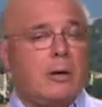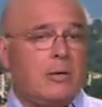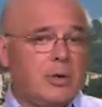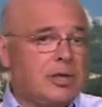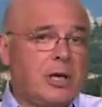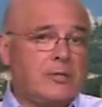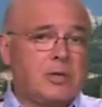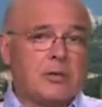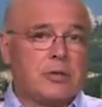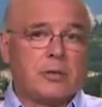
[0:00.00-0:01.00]
which gives
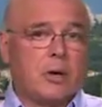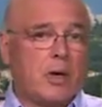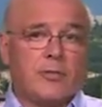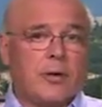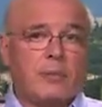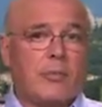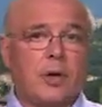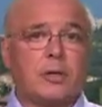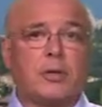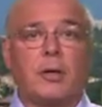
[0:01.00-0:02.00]
us all of our
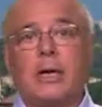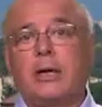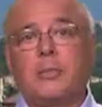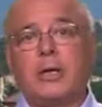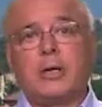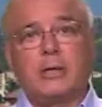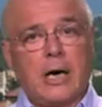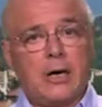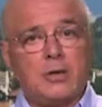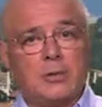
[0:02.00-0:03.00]
modern light-emitting
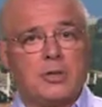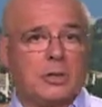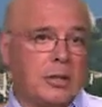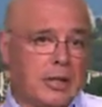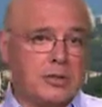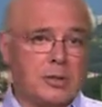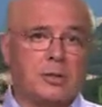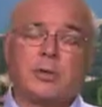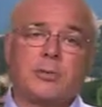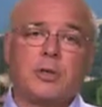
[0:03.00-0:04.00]
diodes and
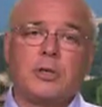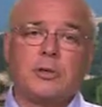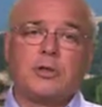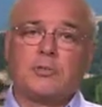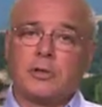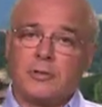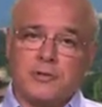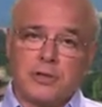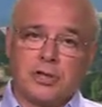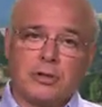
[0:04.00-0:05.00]
lasers that we use for
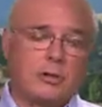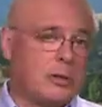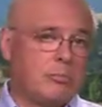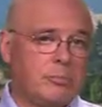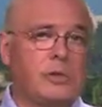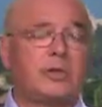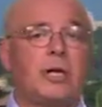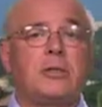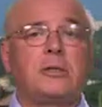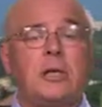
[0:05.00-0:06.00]
efficient and
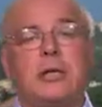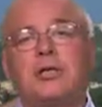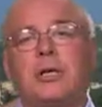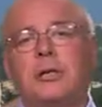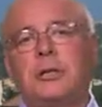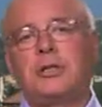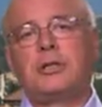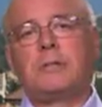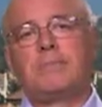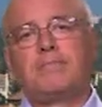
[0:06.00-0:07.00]
precise light generation.